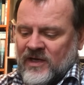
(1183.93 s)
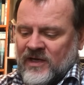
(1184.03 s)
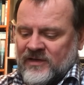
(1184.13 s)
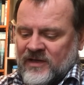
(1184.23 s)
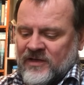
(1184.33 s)

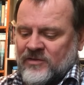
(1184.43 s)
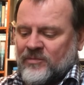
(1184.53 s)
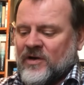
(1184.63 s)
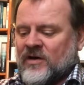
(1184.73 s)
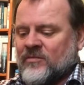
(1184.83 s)
and Daniel
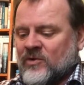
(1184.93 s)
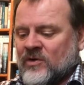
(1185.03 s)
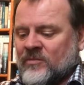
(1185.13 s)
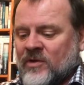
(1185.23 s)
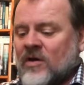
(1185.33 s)

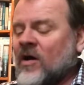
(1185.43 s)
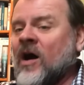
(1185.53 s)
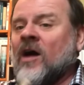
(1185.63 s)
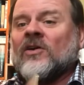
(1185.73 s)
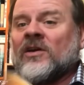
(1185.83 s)
Barenboim.
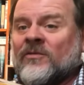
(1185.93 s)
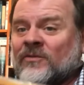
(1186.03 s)
All looking